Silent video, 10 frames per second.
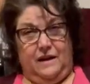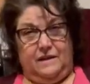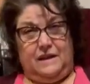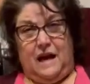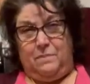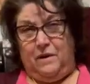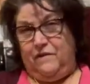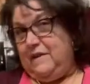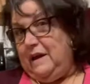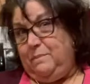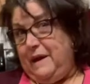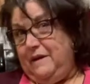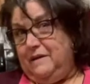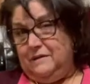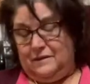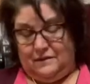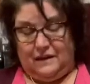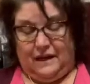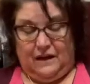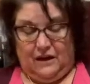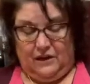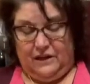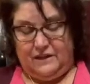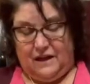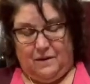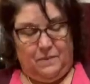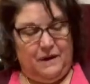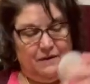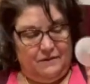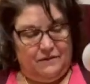topping for like bagels, like an onion topping.